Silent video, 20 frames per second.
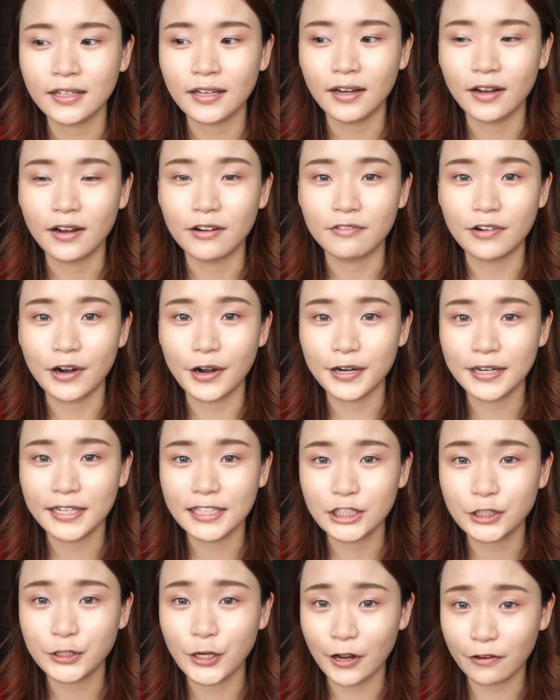a very
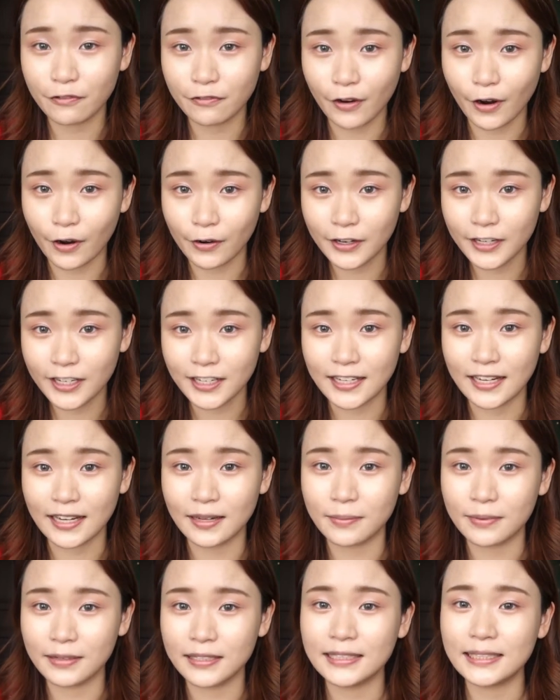straightforward,
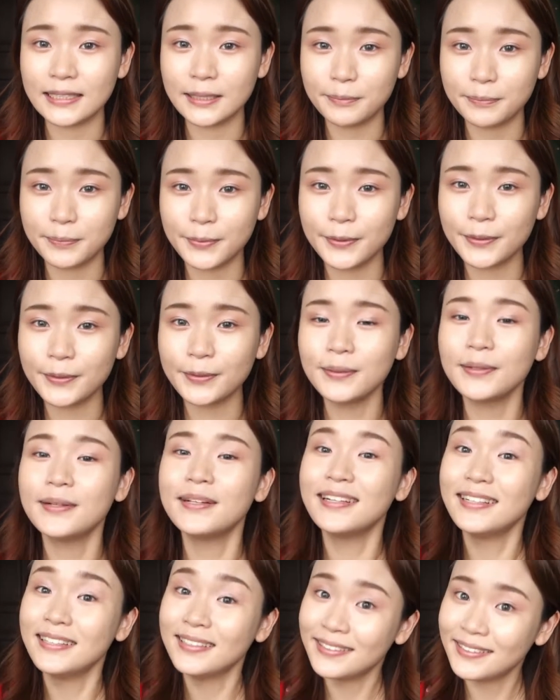simple
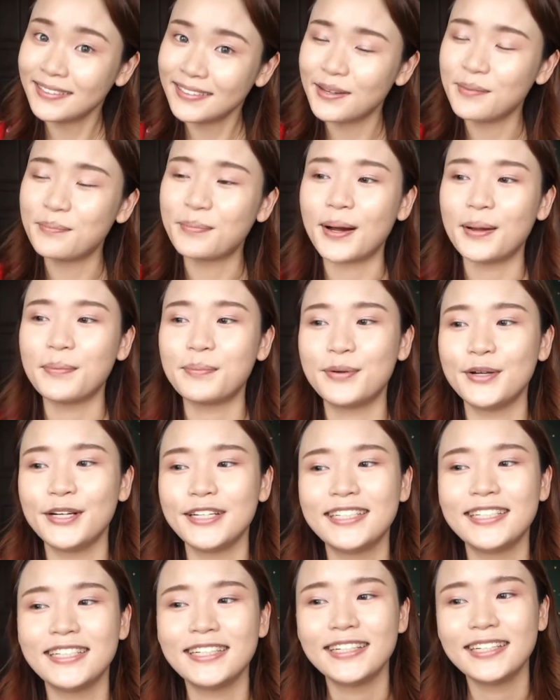but
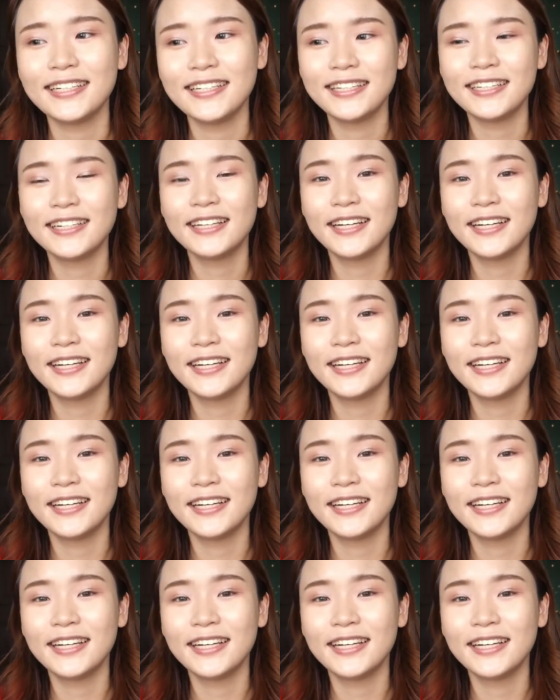pretty